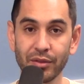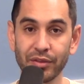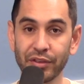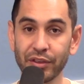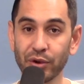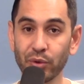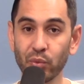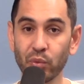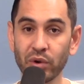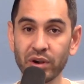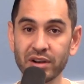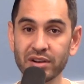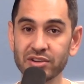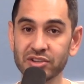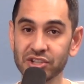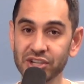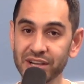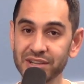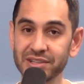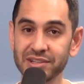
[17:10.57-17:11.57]
There weren't
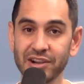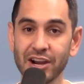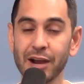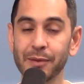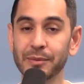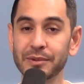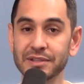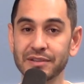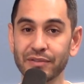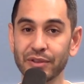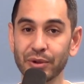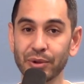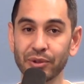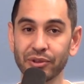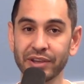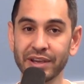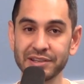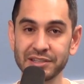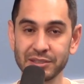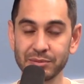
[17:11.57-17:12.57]
just copies of the
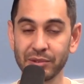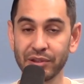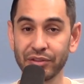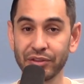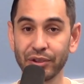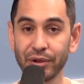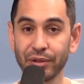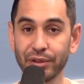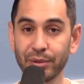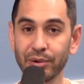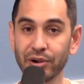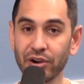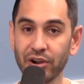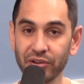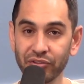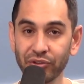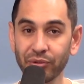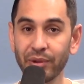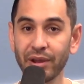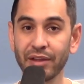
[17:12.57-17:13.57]
Old Testament, though. There were
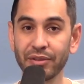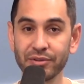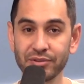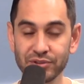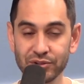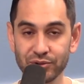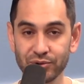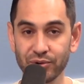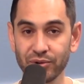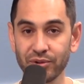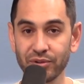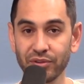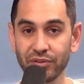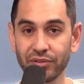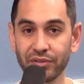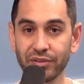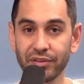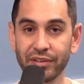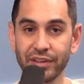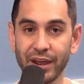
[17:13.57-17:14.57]
also other
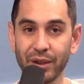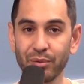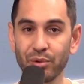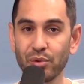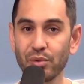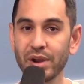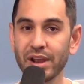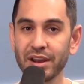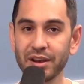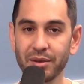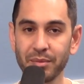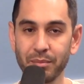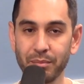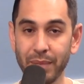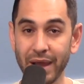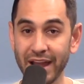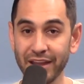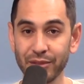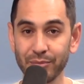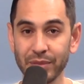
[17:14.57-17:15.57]
scrolls that were written
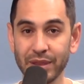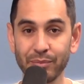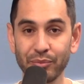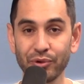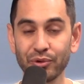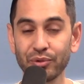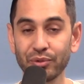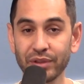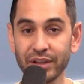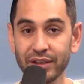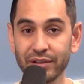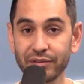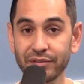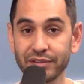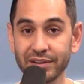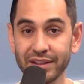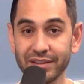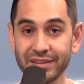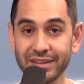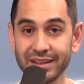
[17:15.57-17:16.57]
by the people who
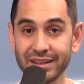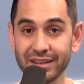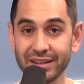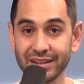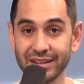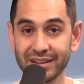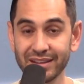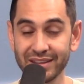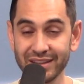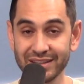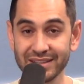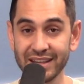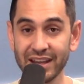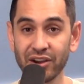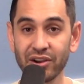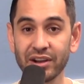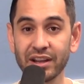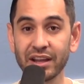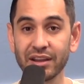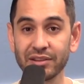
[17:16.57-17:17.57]
lived in this
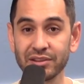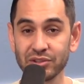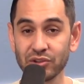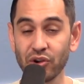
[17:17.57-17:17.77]
area. It's